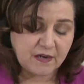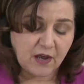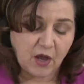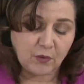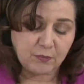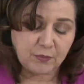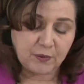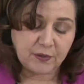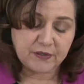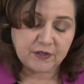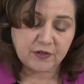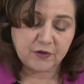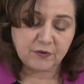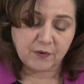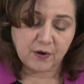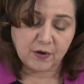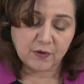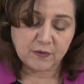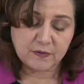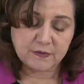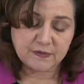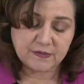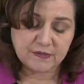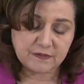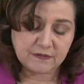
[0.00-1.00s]
in Alberta
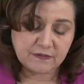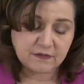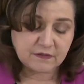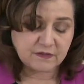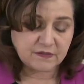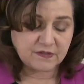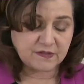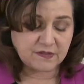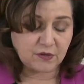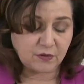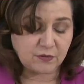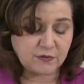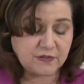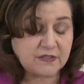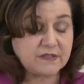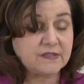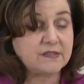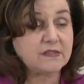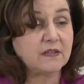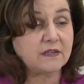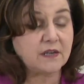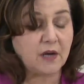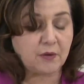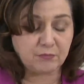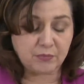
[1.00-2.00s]
grows, so
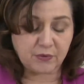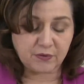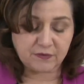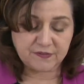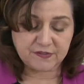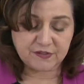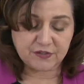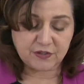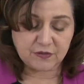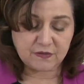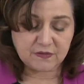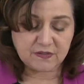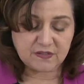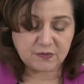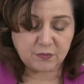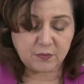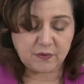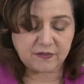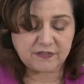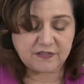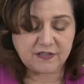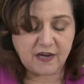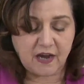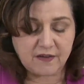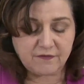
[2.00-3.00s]
does the number of students
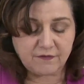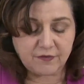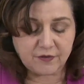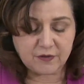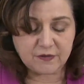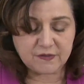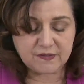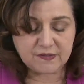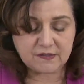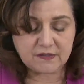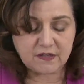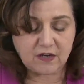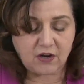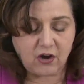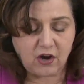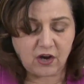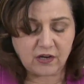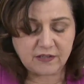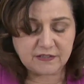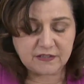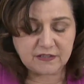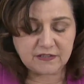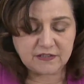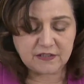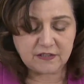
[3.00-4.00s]
with diverse
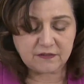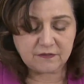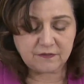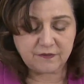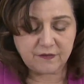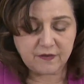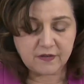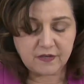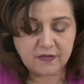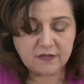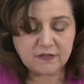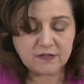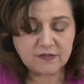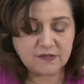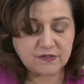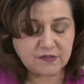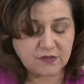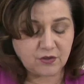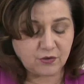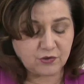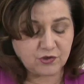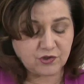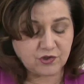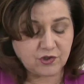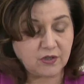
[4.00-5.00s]
cognitive,
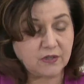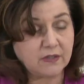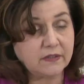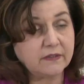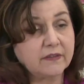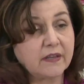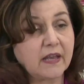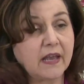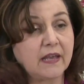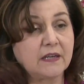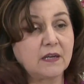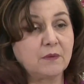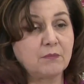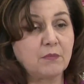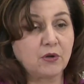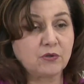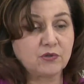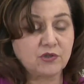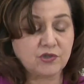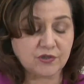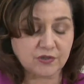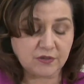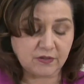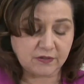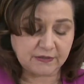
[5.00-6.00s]
social, and
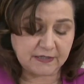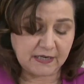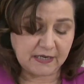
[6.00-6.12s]
emotional